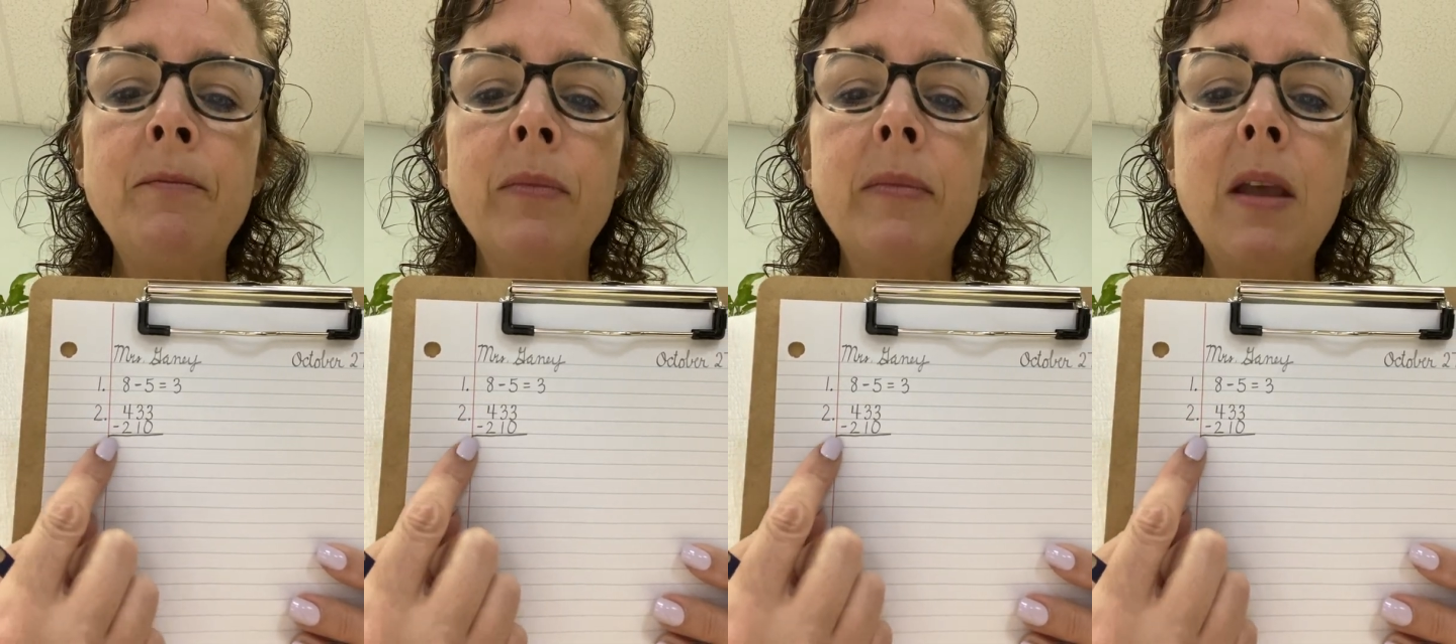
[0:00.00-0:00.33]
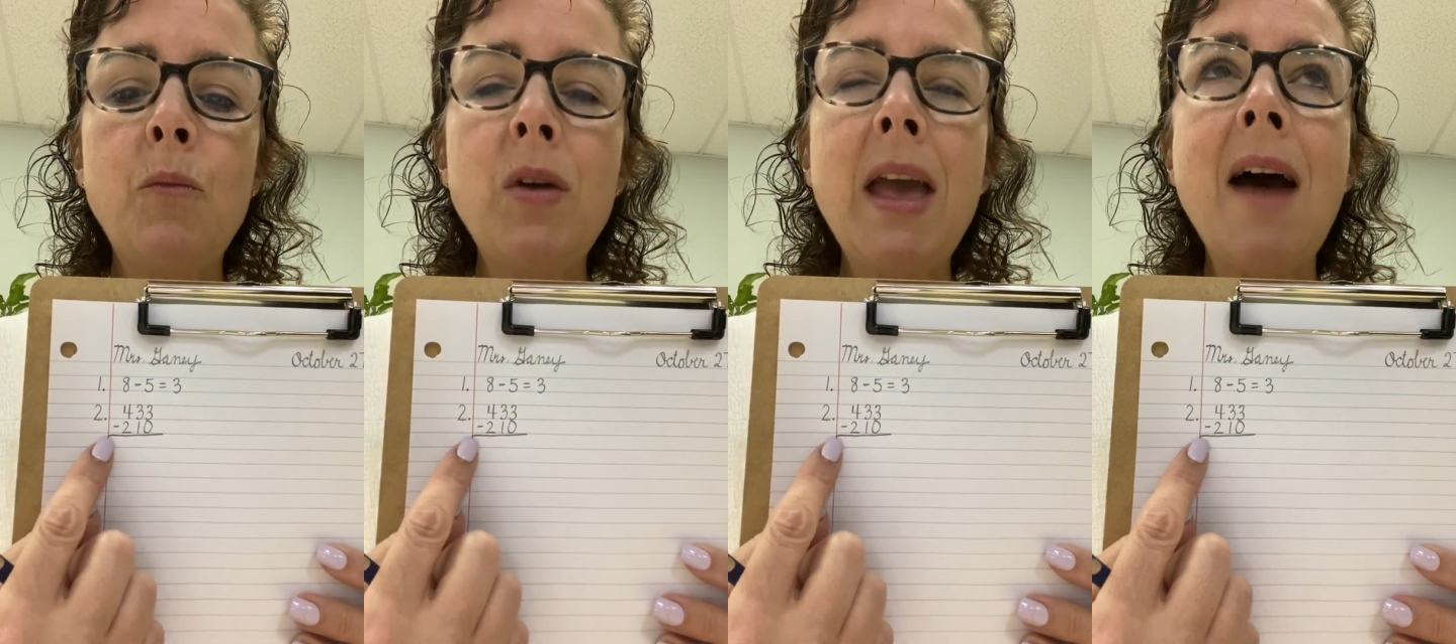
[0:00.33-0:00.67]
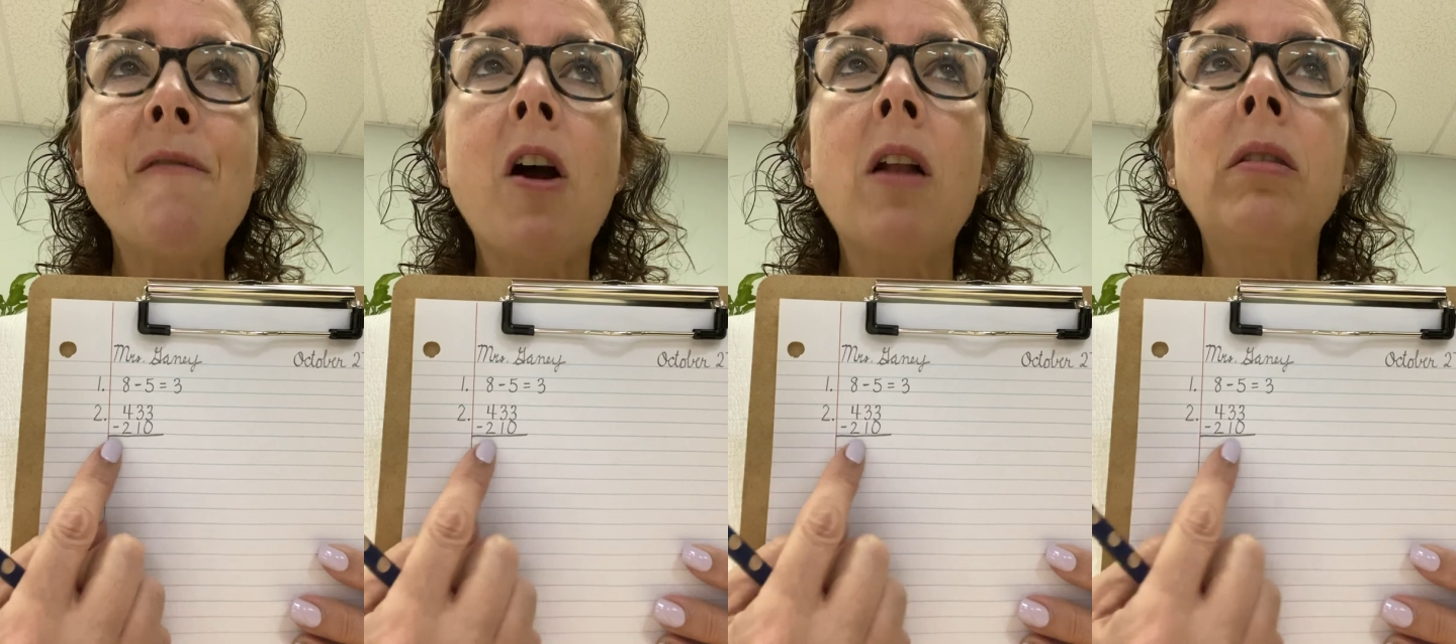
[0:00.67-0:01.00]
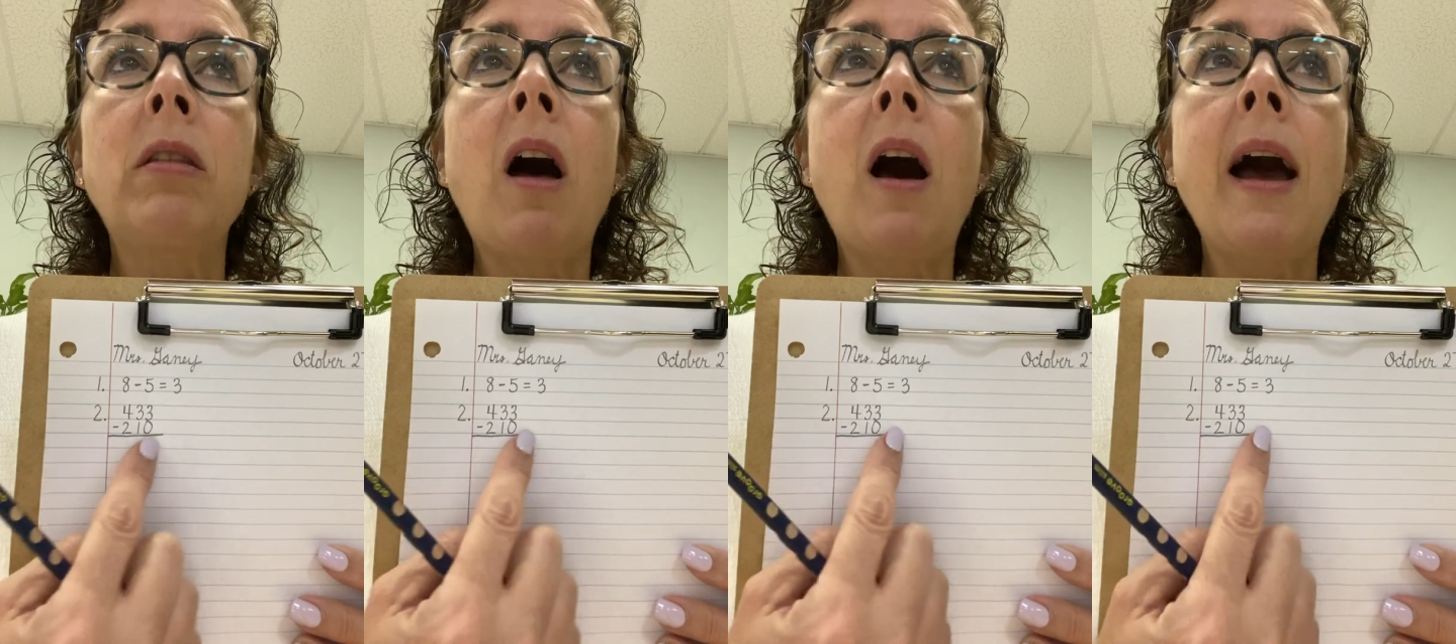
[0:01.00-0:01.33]
then we have our
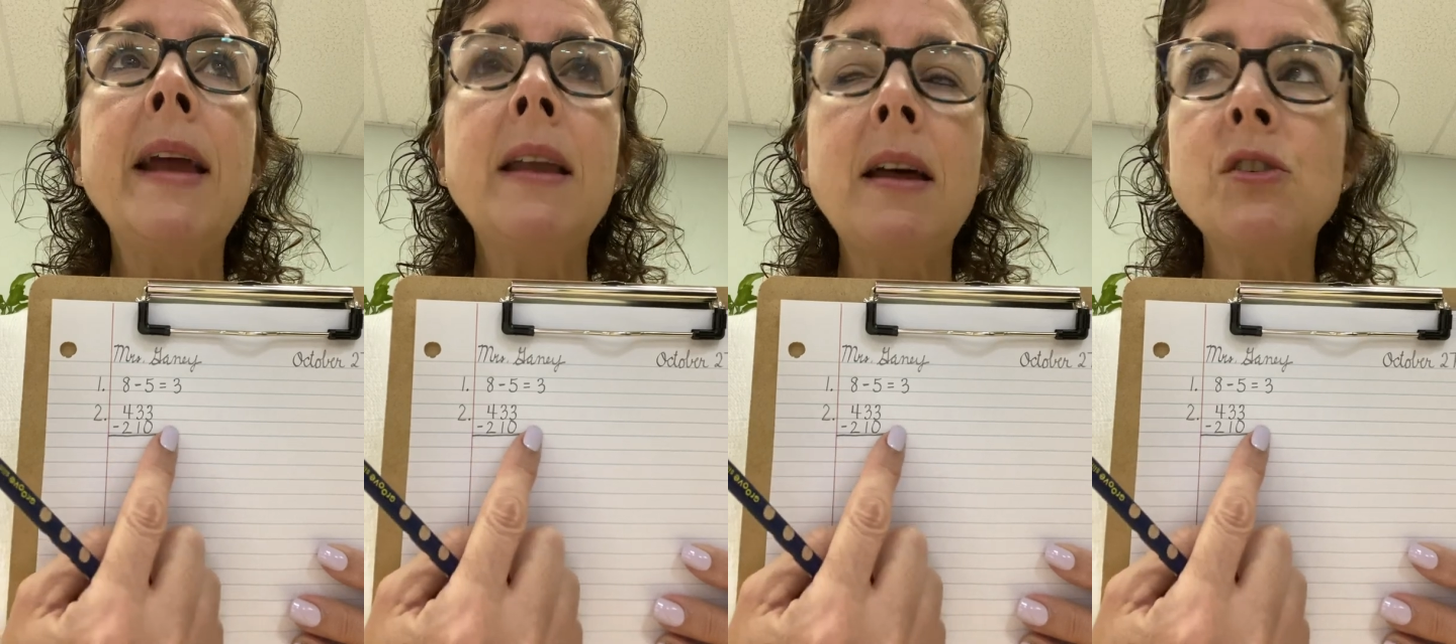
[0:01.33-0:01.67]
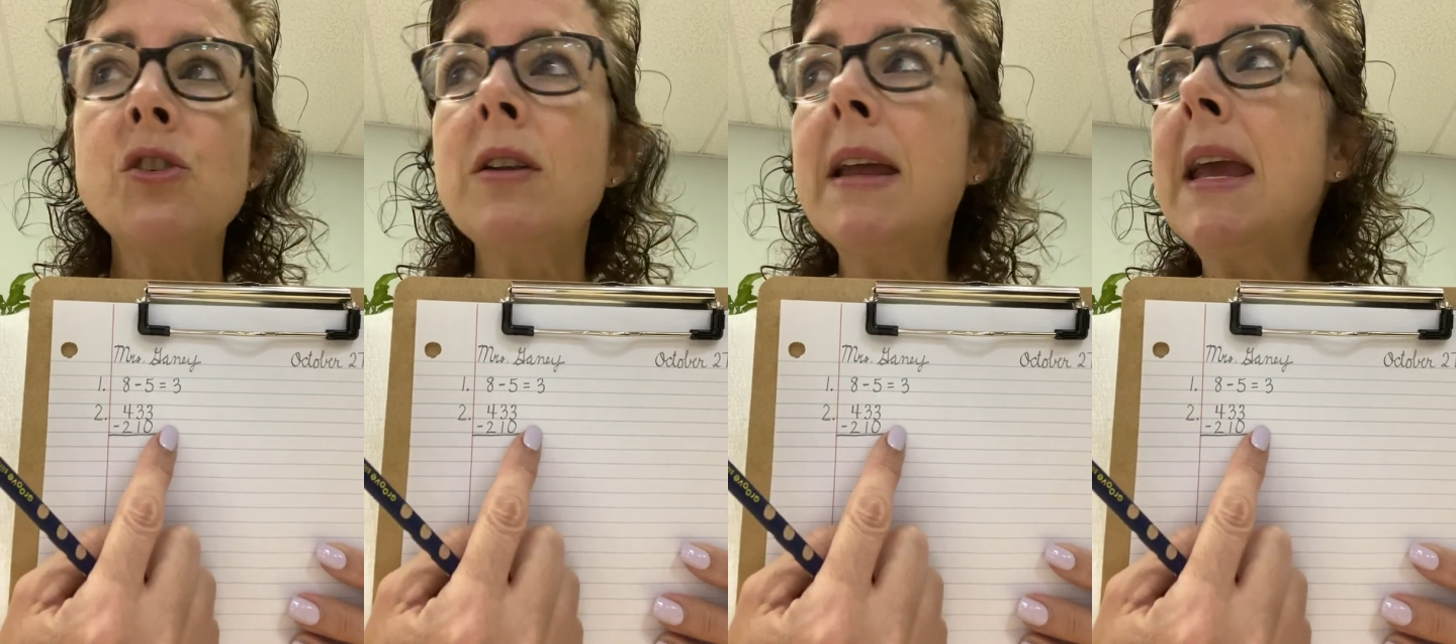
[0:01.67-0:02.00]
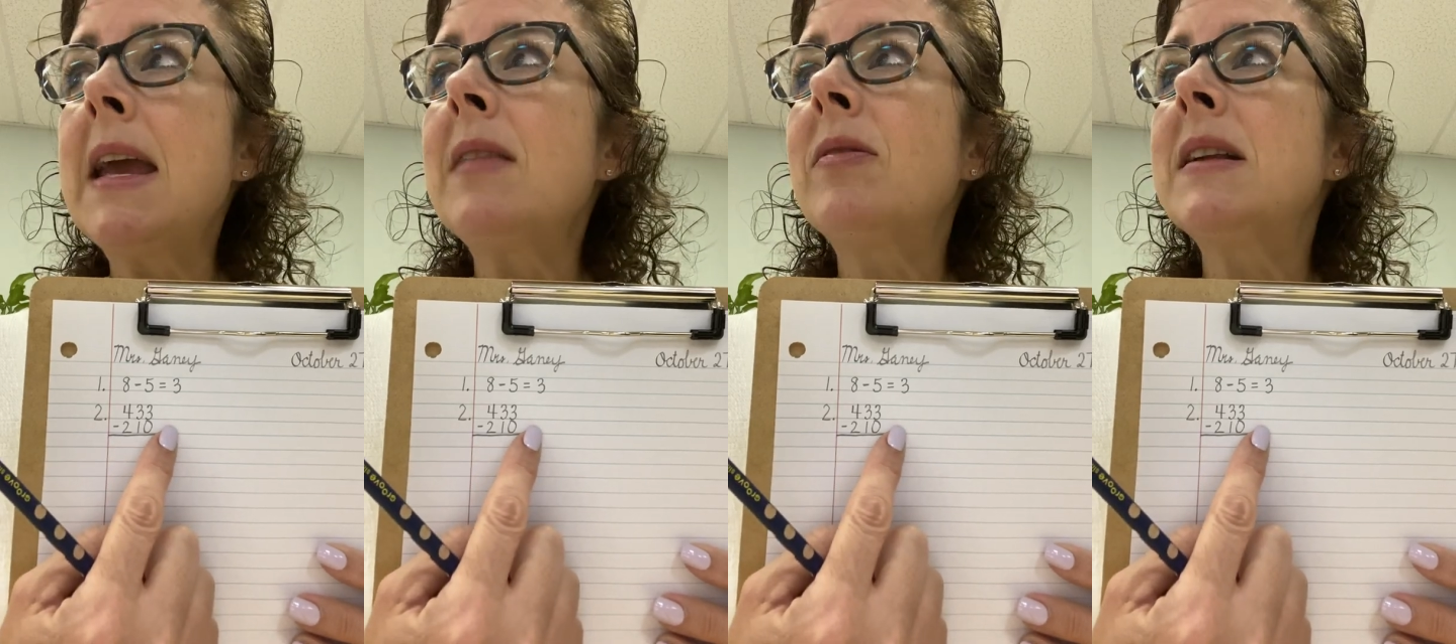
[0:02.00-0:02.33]
line underneath